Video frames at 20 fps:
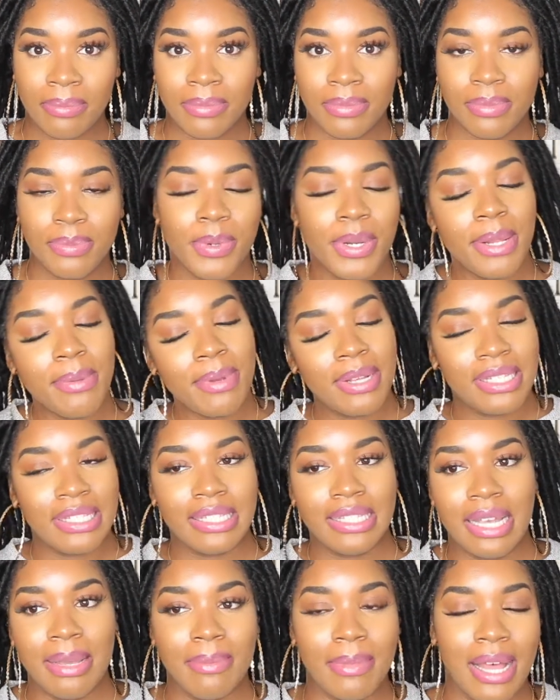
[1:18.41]
pretty much
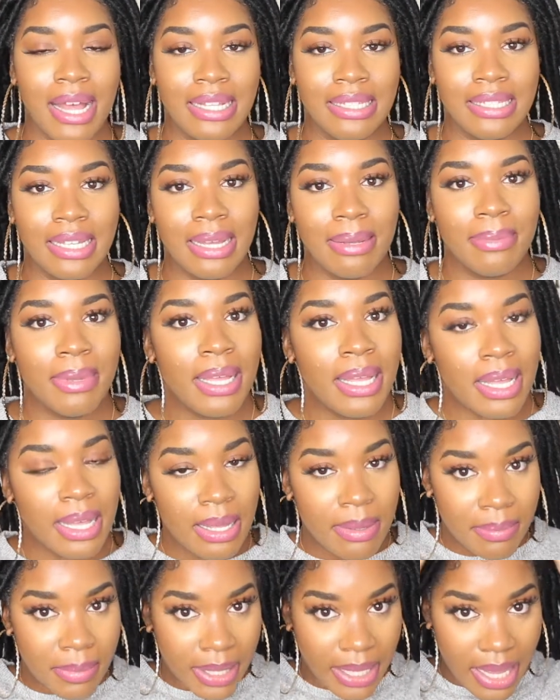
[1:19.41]
the same concept.
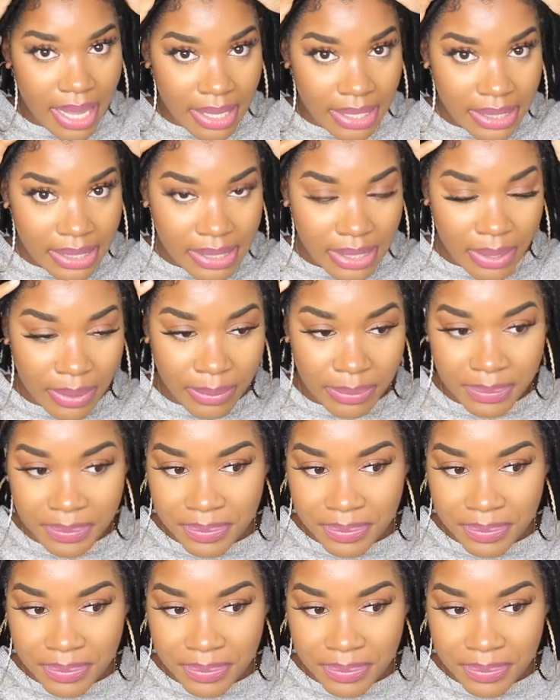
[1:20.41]
But yeah, so